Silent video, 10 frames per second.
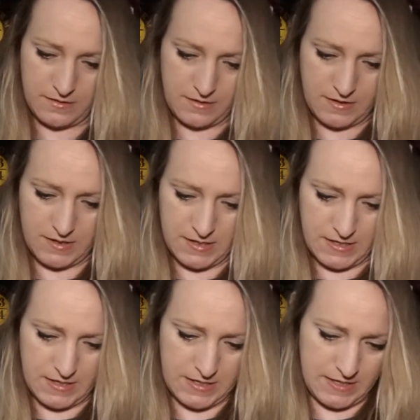
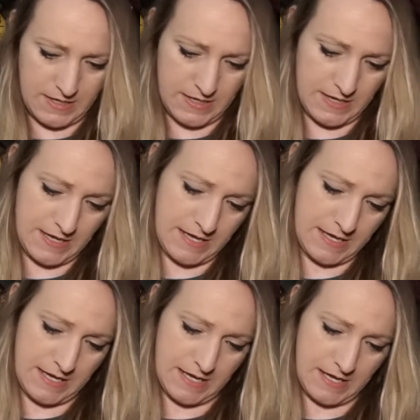
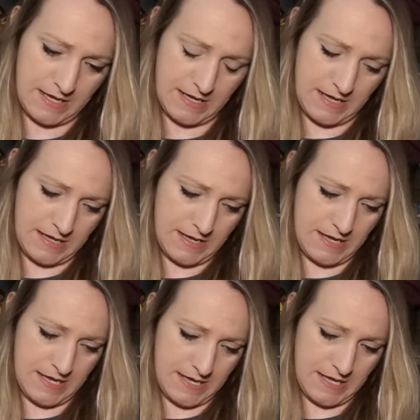
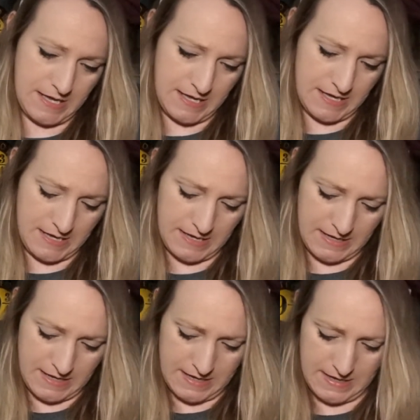
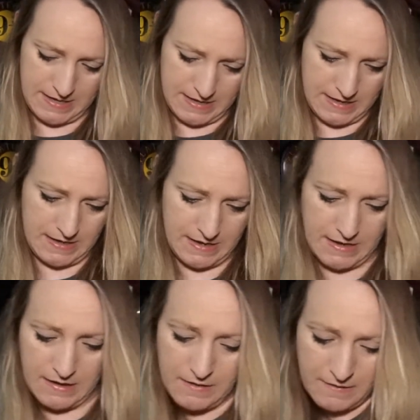
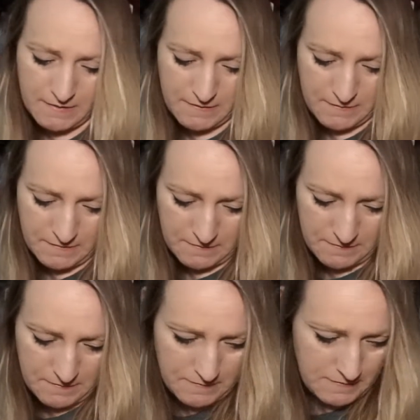
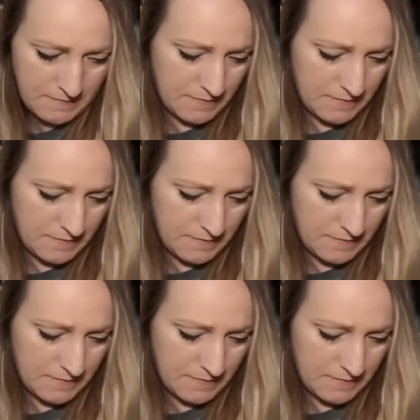(silence)